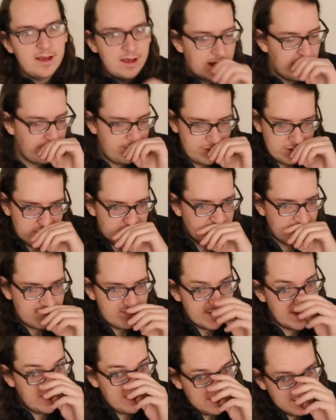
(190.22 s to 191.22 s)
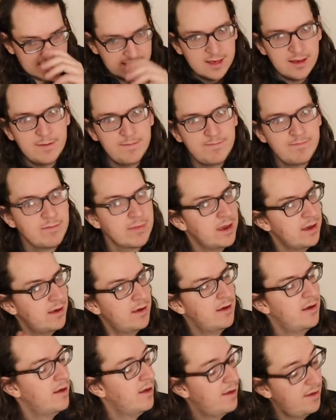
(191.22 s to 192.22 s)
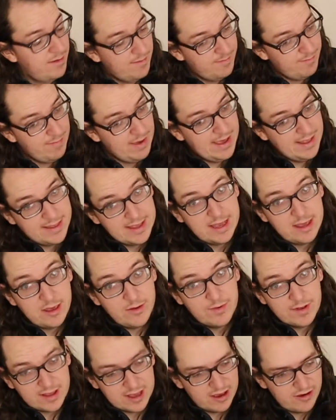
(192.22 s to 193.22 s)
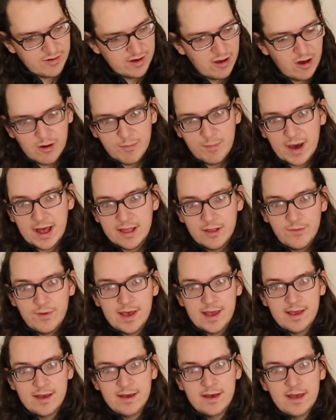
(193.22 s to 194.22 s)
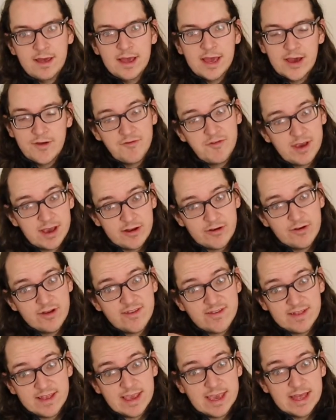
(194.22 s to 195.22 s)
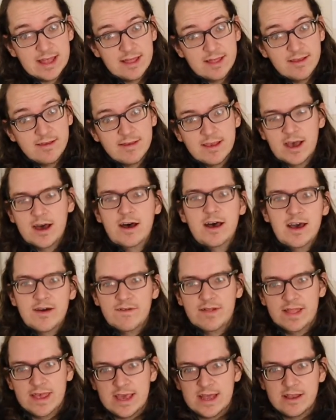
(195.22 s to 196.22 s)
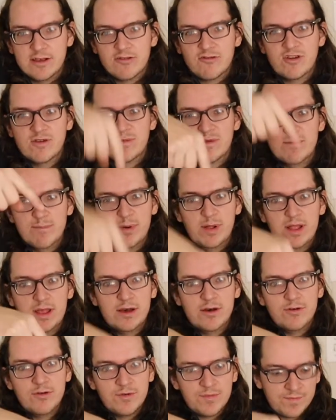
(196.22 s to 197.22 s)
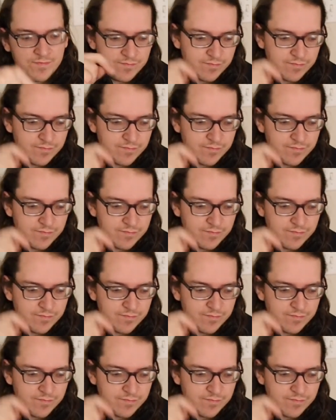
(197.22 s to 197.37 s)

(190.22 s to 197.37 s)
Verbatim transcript: If you could smell this, man, tell you what, tell you what. Oh, by the way, if you're interested in getting this, I'll have a link in the description below.